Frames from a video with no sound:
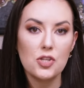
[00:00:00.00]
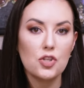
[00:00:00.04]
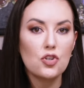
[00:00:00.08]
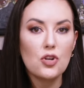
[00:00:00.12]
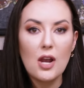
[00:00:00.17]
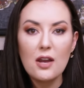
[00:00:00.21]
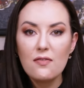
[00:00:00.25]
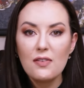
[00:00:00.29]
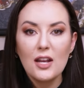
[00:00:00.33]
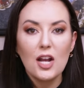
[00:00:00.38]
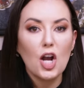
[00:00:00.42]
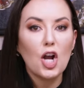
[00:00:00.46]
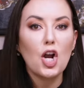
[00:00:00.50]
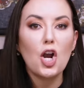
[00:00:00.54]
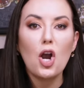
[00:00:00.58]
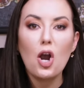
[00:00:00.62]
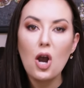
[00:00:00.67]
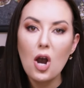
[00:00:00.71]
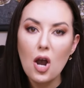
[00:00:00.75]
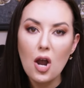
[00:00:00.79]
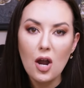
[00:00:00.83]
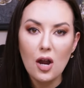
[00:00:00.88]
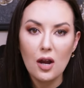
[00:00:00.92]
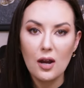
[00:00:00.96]
Driving a
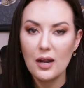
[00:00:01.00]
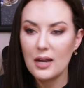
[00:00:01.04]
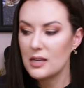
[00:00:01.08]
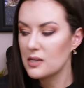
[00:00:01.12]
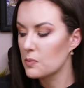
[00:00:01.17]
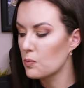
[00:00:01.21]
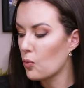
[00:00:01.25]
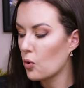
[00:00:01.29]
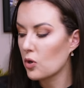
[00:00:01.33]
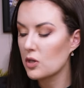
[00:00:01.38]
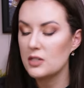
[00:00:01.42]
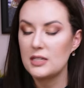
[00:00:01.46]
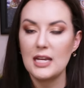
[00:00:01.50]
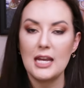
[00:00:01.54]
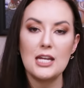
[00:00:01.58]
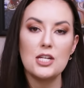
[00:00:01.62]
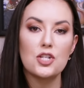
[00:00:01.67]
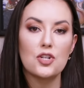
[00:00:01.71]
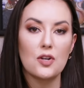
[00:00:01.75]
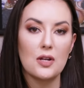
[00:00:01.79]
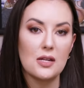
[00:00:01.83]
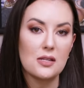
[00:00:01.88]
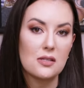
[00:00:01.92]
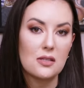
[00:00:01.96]
car is more
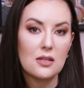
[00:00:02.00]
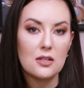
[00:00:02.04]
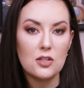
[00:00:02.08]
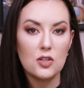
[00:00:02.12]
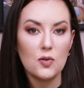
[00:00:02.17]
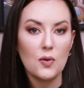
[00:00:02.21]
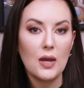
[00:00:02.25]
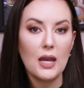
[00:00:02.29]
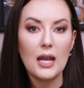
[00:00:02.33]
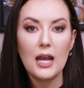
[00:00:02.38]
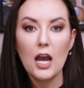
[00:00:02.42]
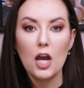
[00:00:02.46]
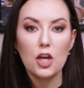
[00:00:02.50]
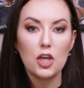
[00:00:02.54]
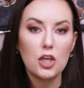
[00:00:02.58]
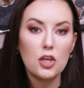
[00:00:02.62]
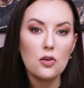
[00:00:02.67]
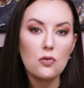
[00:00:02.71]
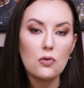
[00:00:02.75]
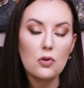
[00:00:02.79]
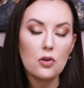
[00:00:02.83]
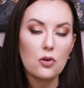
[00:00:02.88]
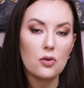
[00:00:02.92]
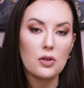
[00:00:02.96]
dangerous than doing a
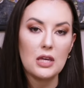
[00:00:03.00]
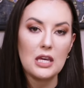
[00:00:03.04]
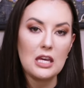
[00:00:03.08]
cuticle